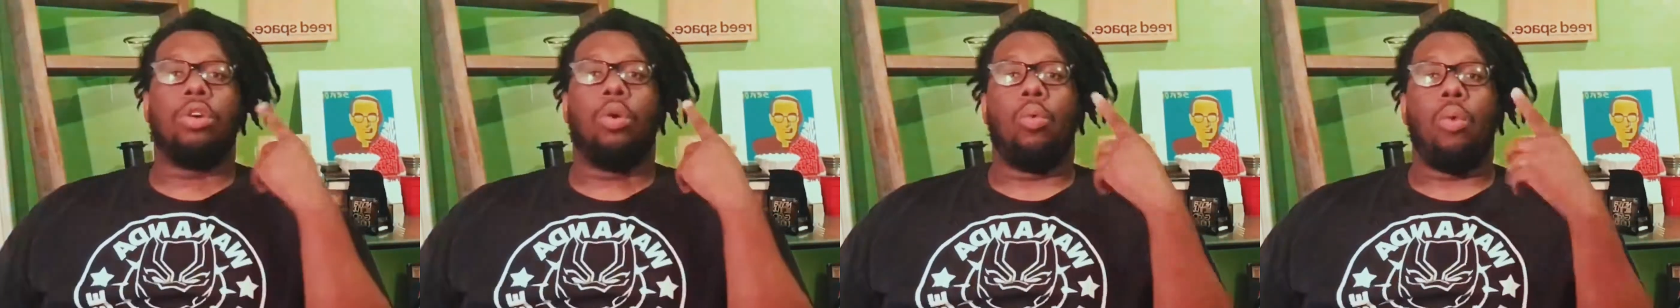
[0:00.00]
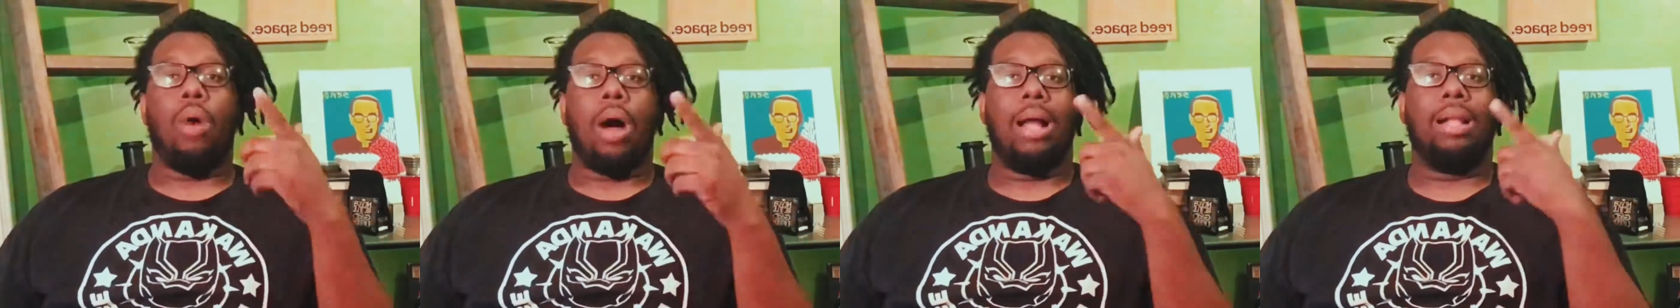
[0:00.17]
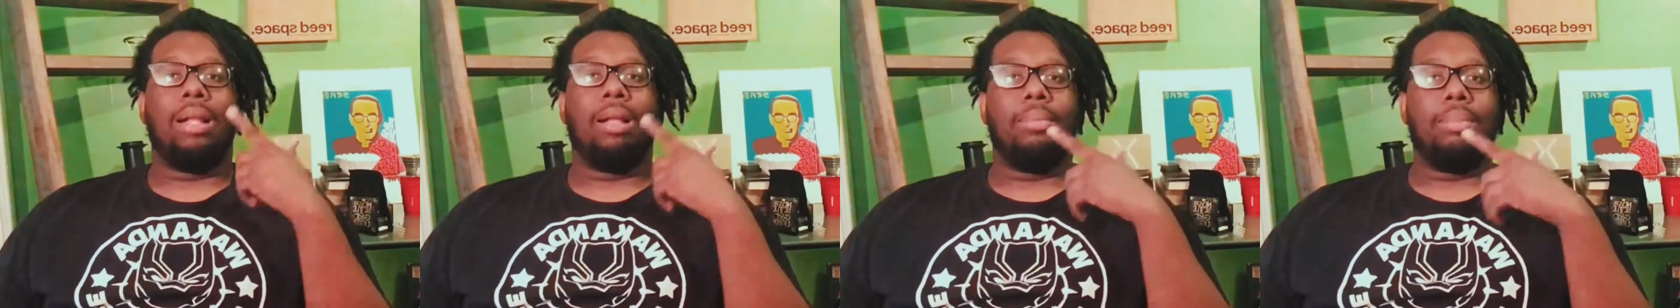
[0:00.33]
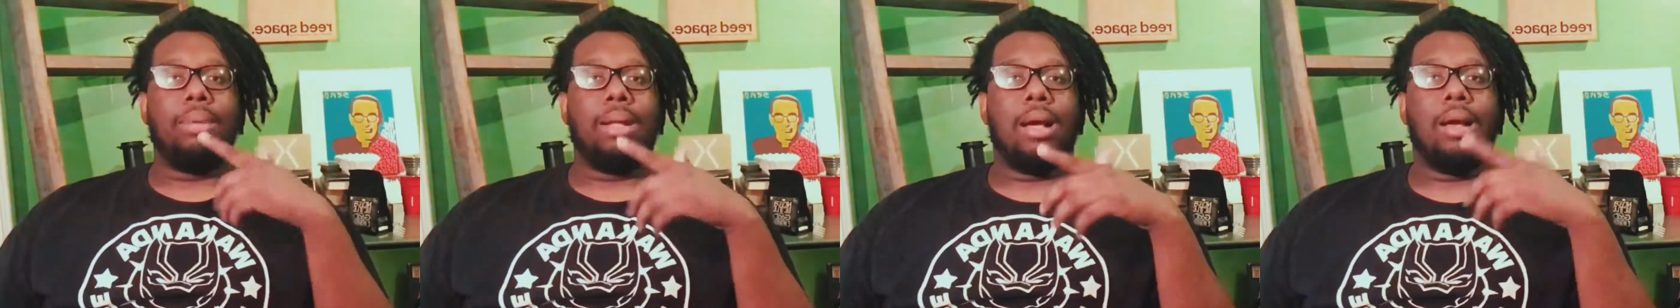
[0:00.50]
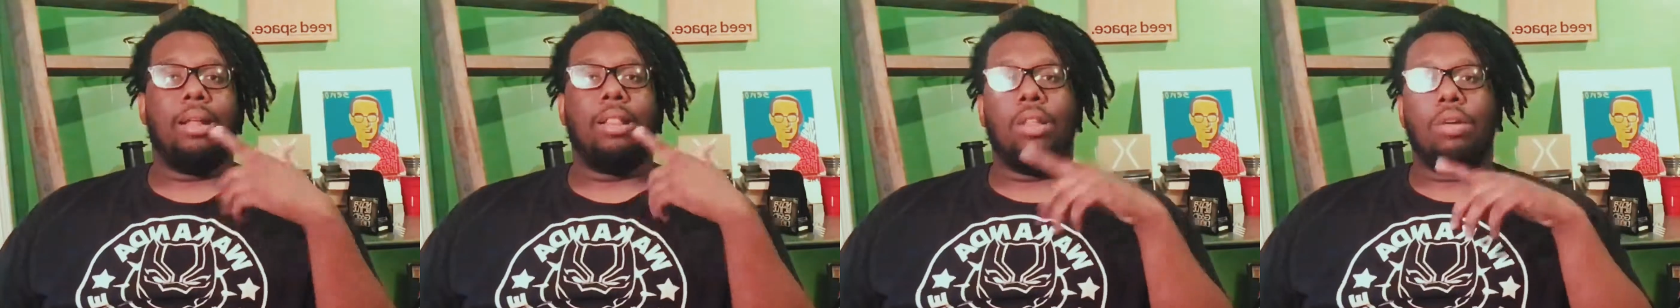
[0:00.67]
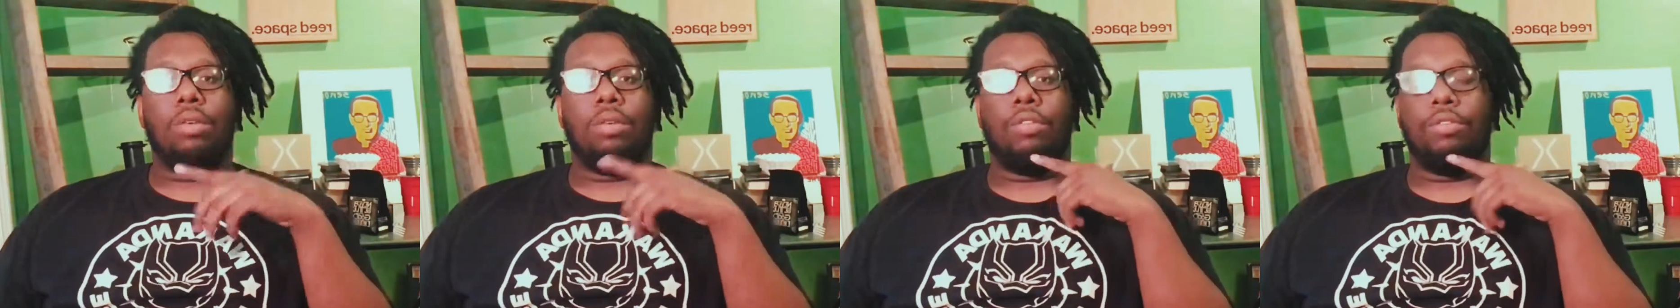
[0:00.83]
So while I'm
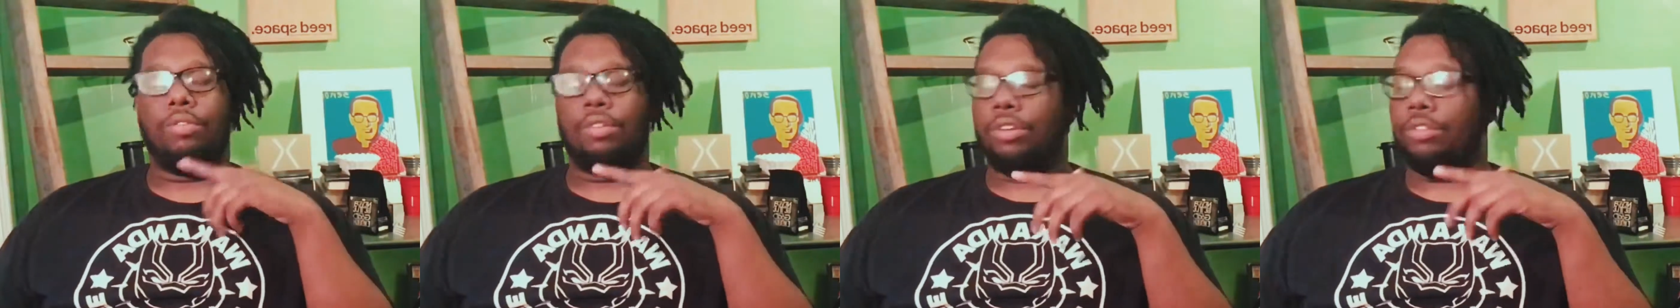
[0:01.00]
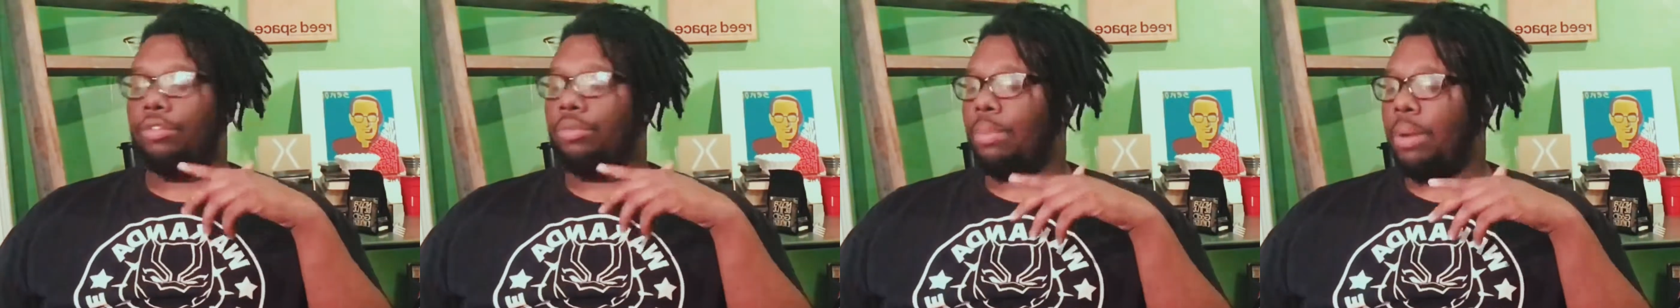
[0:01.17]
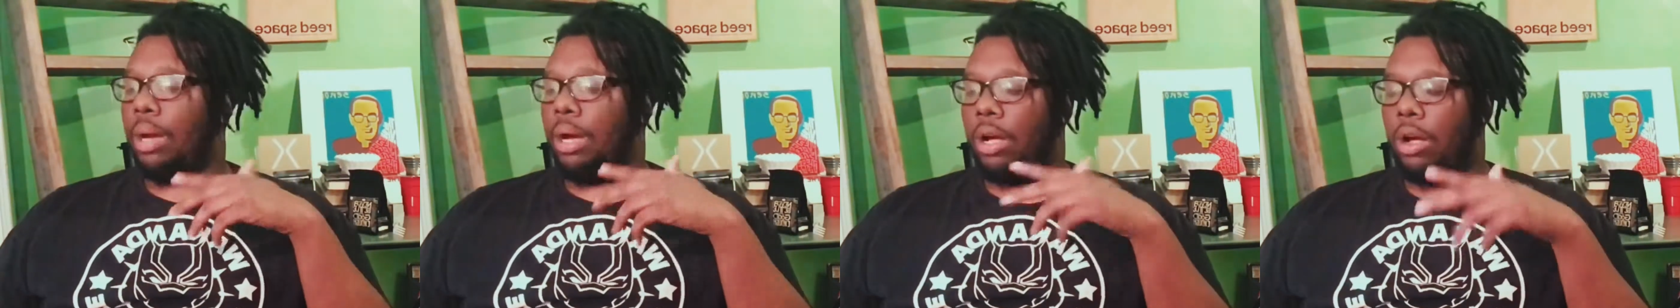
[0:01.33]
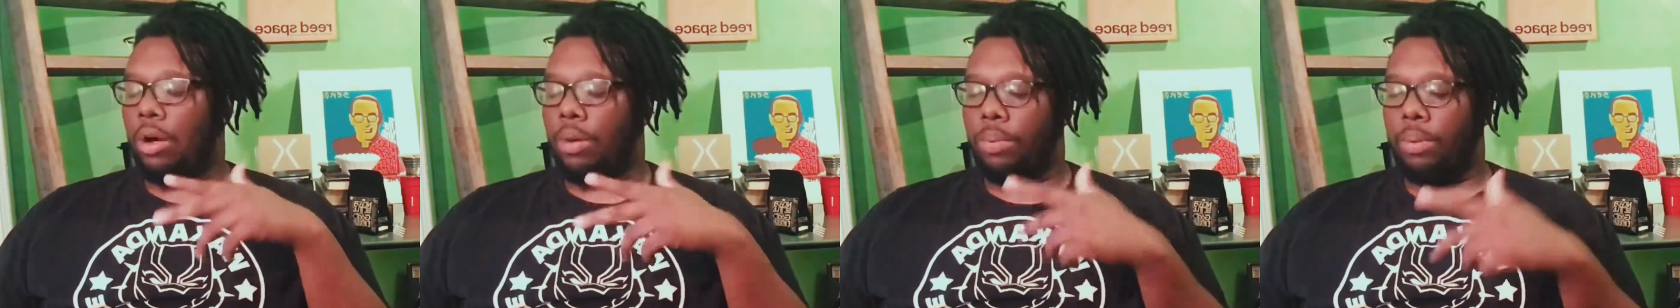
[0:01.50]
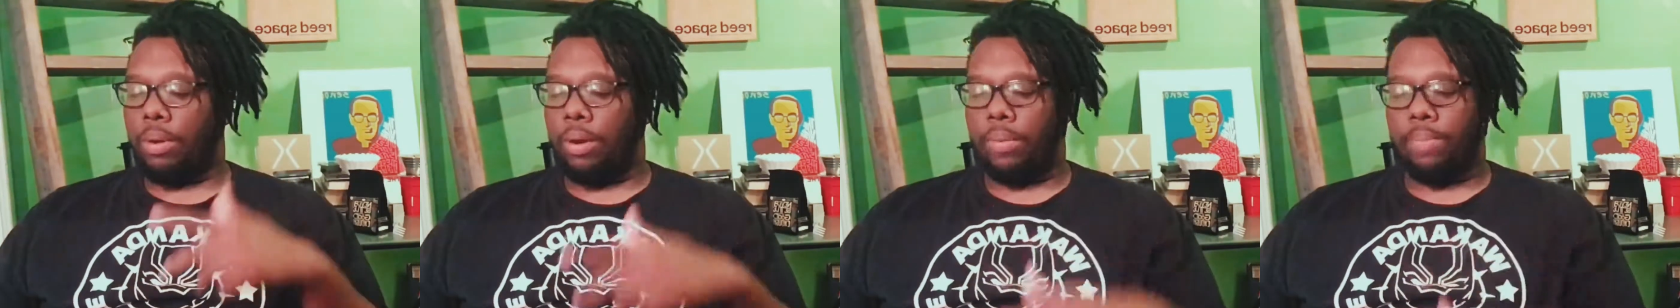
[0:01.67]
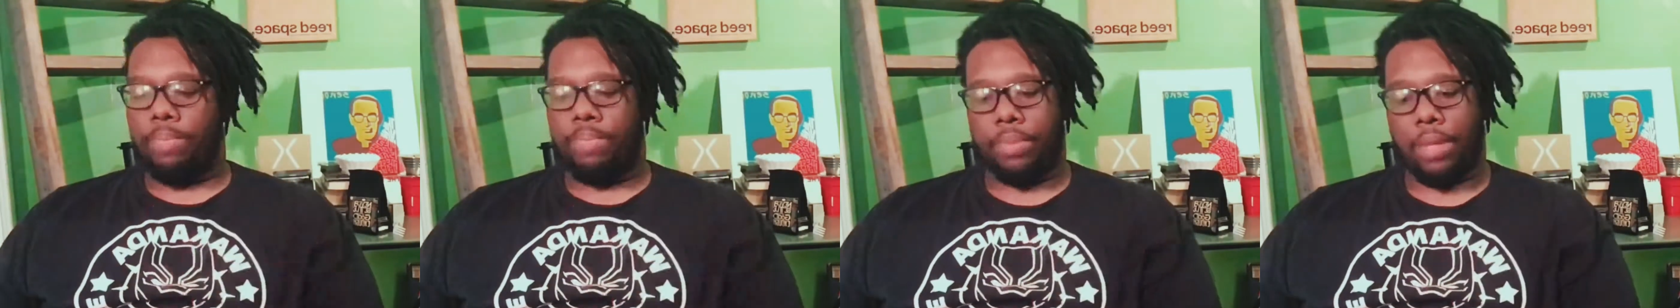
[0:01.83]
downloading the footage from my
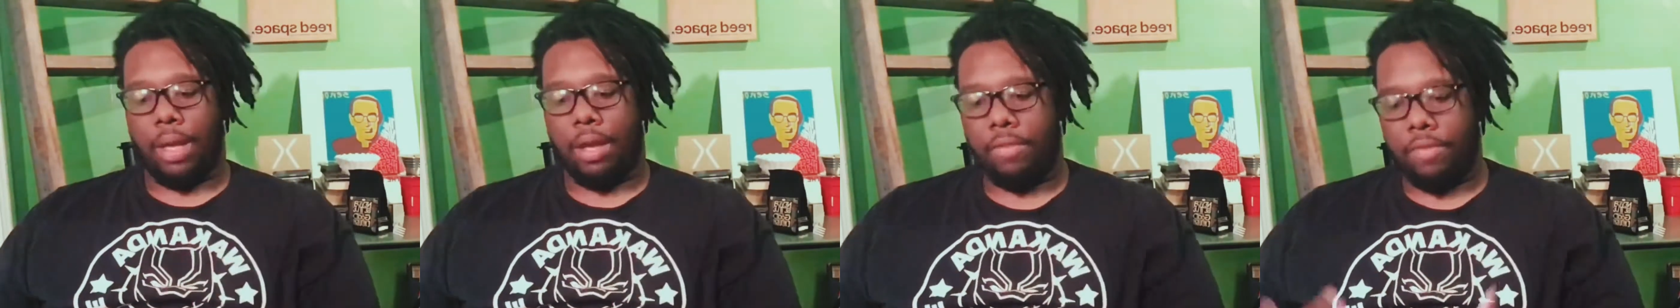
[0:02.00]
GoPro,